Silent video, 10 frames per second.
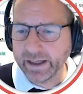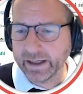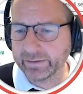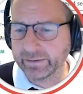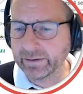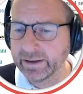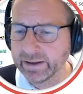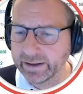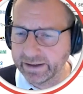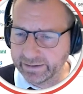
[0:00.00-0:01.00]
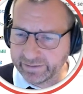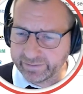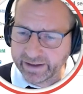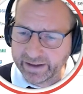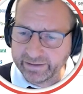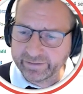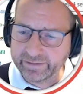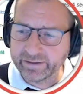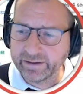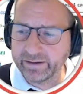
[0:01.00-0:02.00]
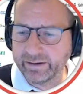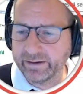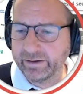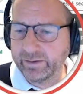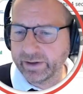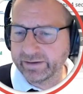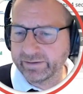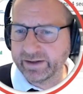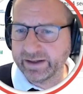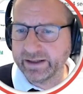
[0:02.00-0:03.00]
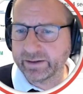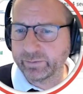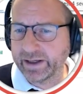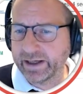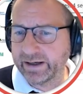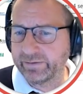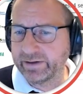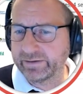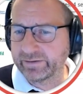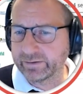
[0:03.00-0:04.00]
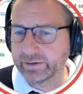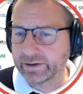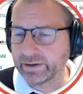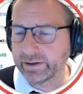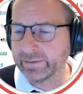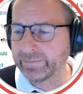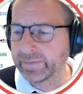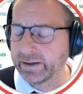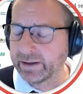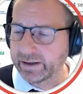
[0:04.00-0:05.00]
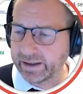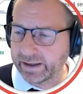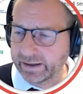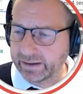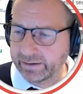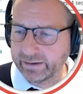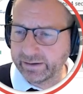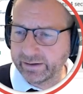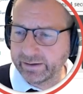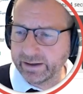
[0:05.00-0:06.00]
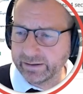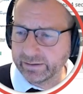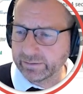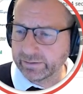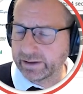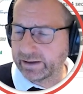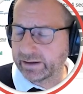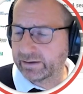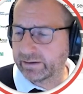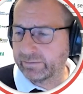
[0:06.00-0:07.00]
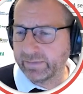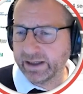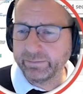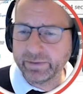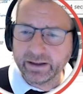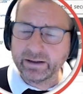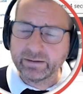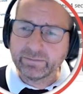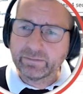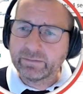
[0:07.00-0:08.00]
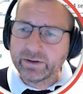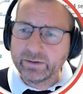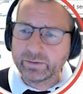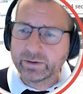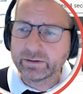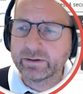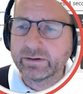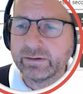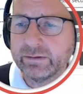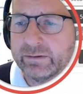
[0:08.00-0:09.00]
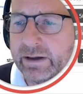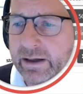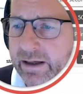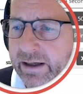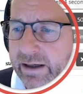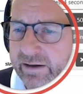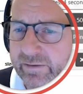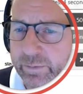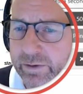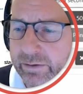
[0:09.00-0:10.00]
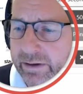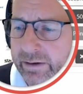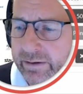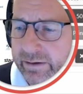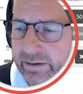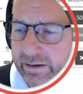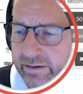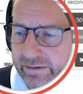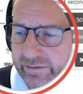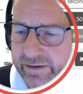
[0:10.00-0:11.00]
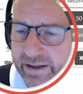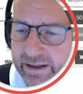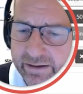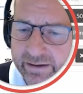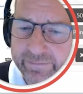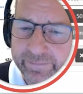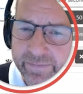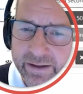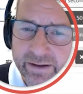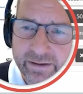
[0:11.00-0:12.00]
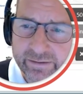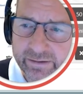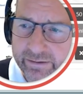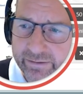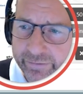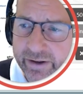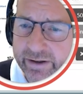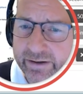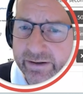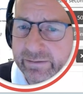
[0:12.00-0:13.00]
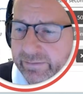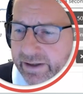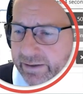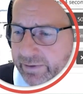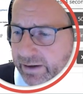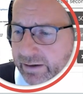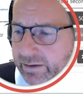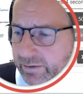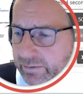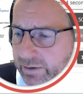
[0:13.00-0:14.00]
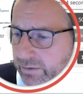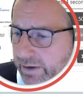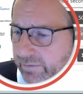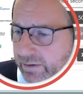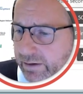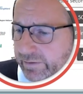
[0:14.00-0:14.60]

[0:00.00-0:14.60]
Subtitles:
And in this case, we can see that we have this order. And in Nodinite, maybe you want to explore this data. So further, maybe you want to have a